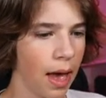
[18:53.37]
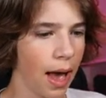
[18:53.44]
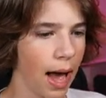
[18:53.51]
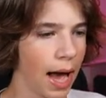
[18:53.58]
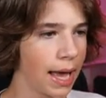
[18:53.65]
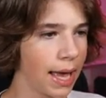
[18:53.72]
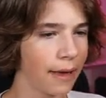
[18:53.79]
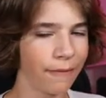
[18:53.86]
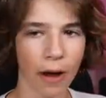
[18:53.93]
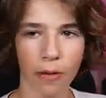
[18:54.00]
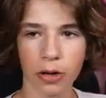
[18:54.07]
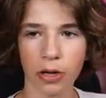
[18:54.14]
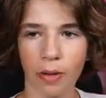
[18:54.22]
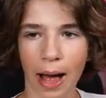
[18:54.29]
Uh, if I
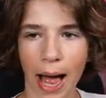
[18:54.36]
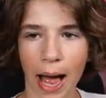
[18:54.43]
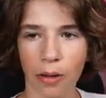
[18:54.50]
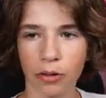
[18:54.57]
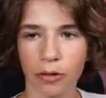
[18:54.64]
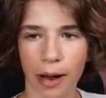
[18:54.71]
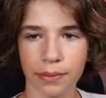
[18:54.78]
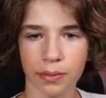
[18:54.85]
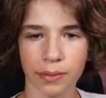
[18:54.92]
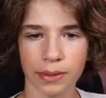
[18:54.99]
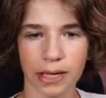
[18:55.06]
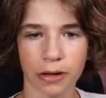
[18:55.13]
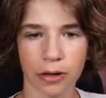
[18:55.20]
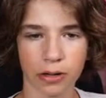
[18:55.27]
were you, I would grab some
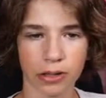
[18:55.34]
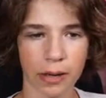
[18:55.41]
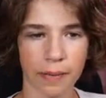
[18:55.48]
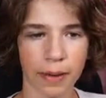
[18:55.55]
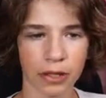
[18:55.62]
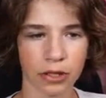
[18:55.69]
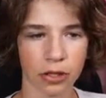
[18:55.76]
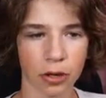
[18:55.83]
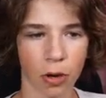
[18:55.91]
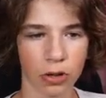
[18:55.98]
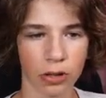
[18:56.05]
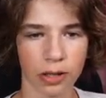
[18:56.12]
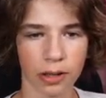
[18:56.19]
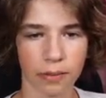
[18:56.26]
materials and make sure you're
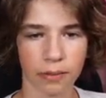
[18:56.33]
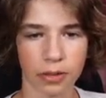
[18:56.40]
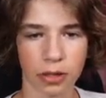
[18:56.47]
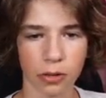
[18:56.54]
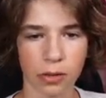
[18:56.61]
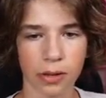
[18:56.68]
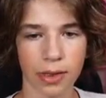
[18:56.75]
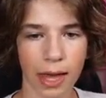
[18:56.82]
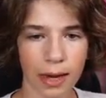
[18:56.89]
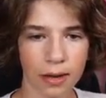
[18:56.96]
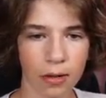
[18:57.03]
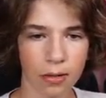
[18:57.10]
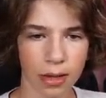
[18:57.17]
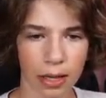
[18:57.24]
holding them too. Thank
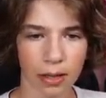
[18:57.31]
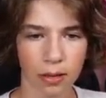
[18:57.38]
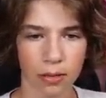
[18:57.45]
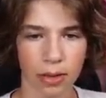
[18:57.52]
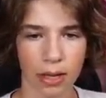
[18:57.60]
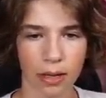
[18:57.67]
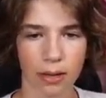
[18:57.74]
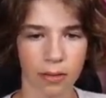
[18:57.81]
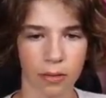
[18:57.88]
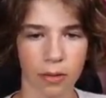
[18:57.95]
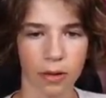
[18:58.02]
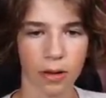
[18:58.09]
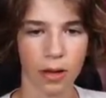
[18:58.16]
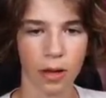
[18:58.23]
you, thank you, thank you.
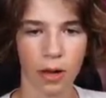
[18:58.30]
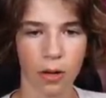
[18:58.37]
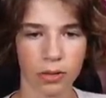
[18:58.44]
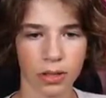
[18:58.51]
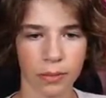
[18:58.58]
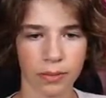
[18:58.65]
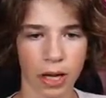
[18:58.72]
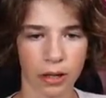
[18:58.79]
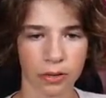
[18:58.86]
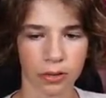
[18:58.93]
What's up, Doctor?